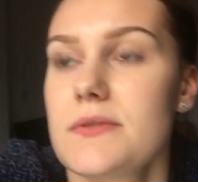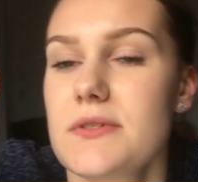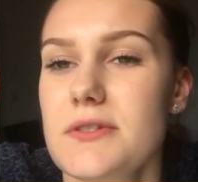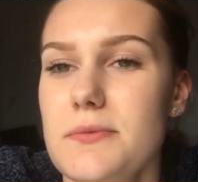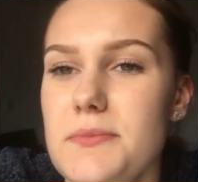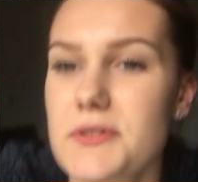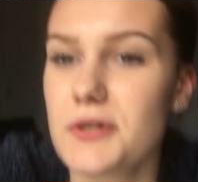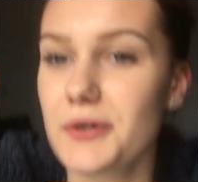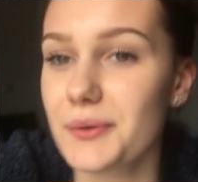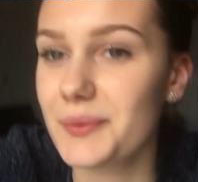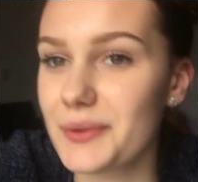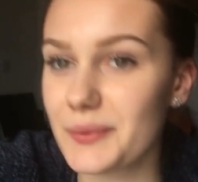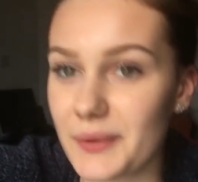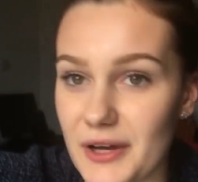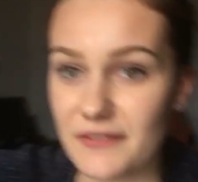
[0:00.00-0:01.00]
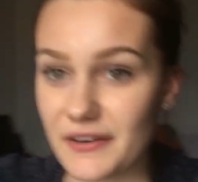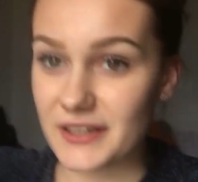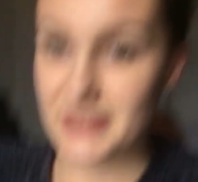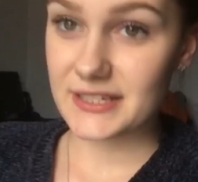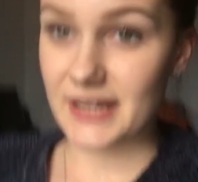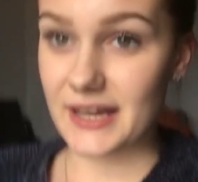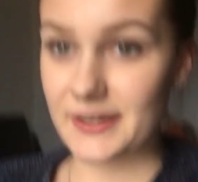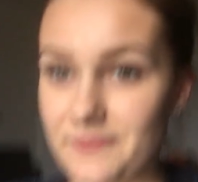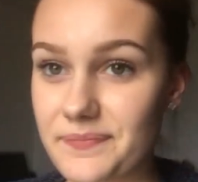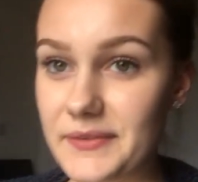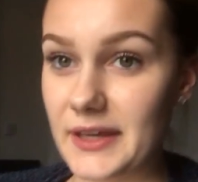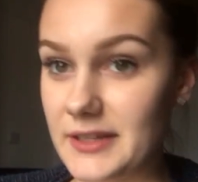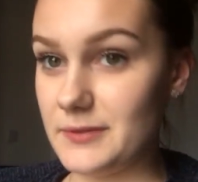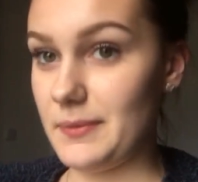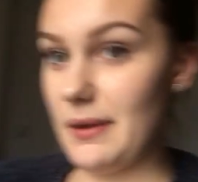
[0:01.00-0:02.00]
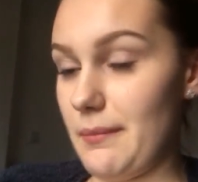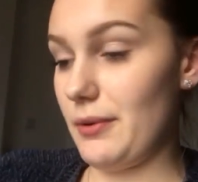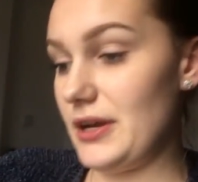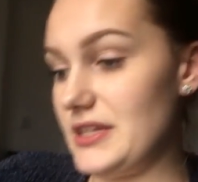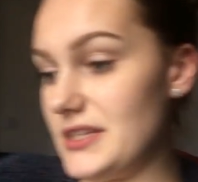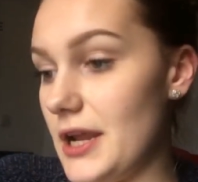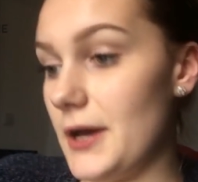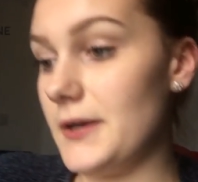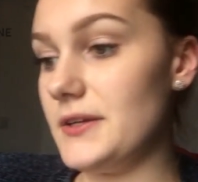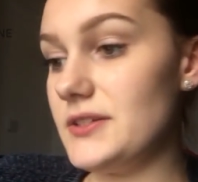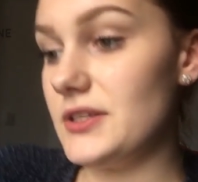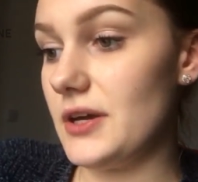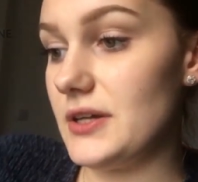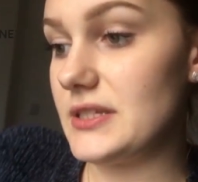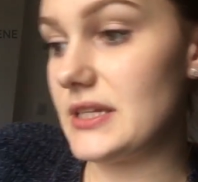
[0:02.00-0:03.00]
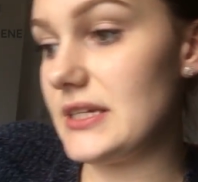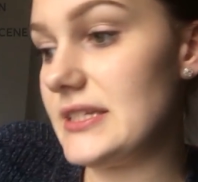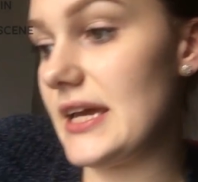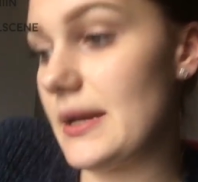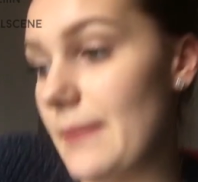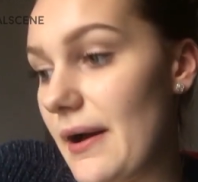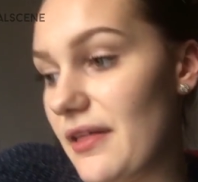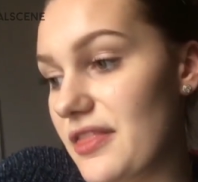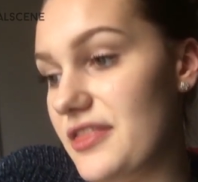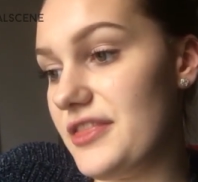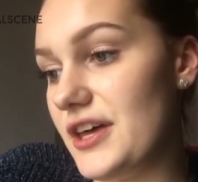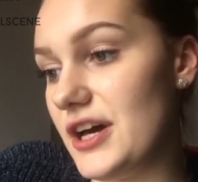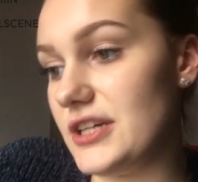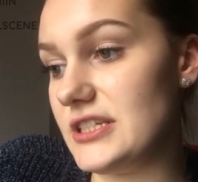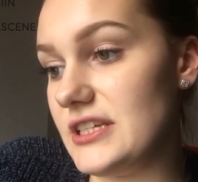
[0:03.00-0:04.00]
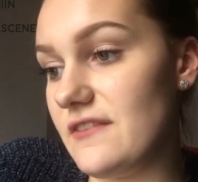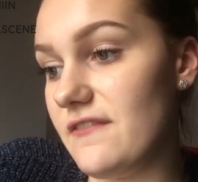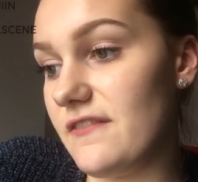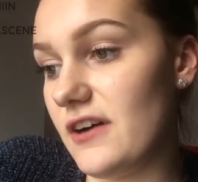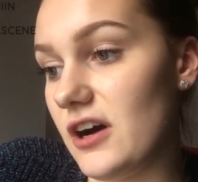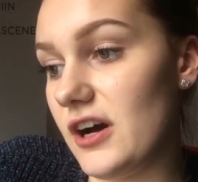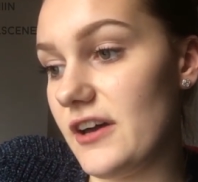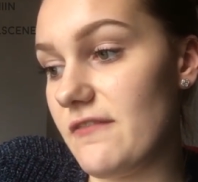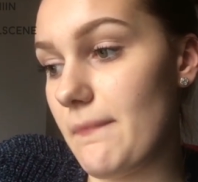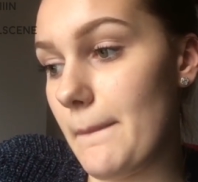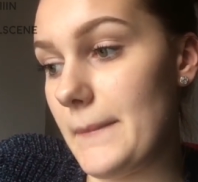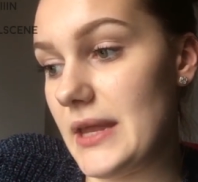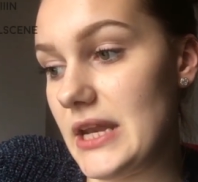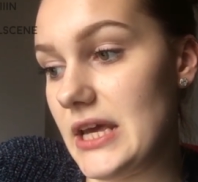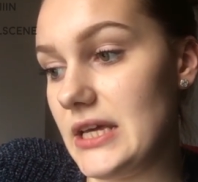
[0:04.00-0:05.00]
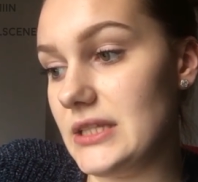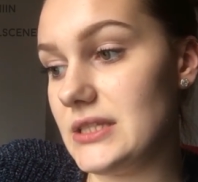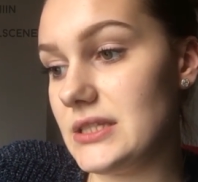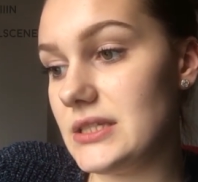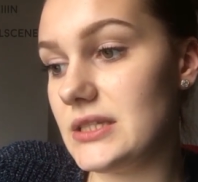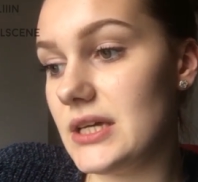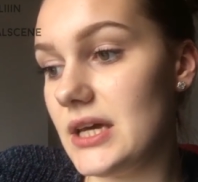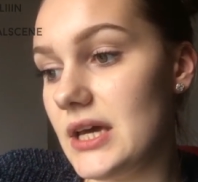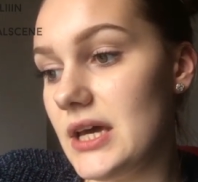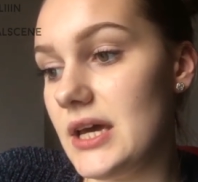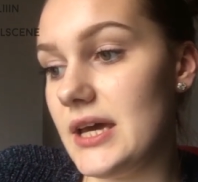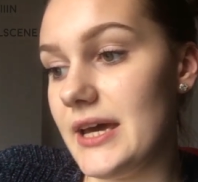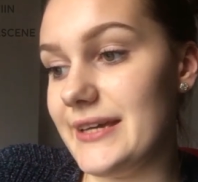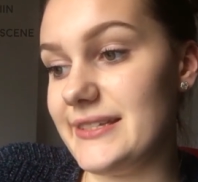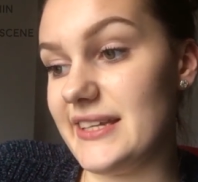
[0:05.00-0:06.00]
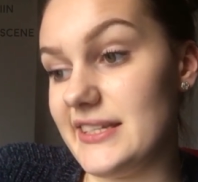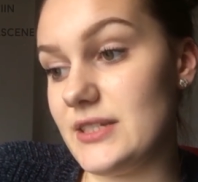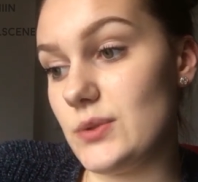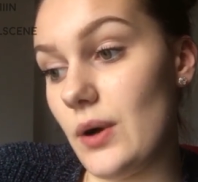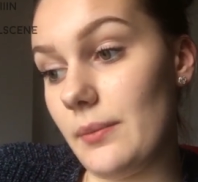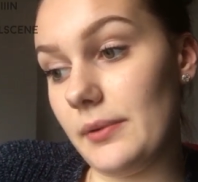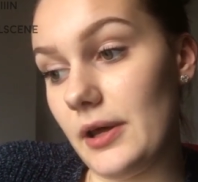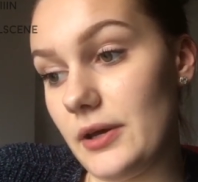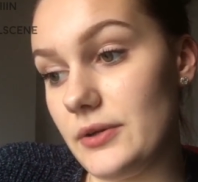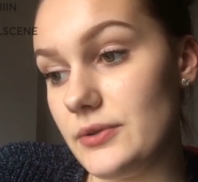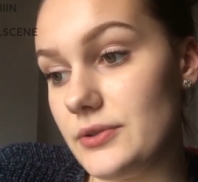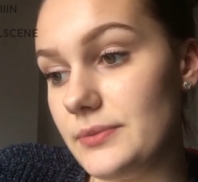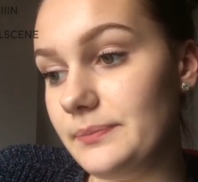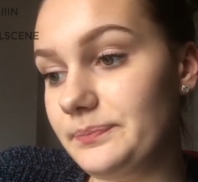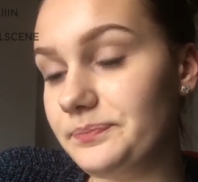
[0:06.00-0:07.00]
Something's going on with the Wi-Fi today. It's been pretty slow, so it's going to take about 35 minutes it says to upload.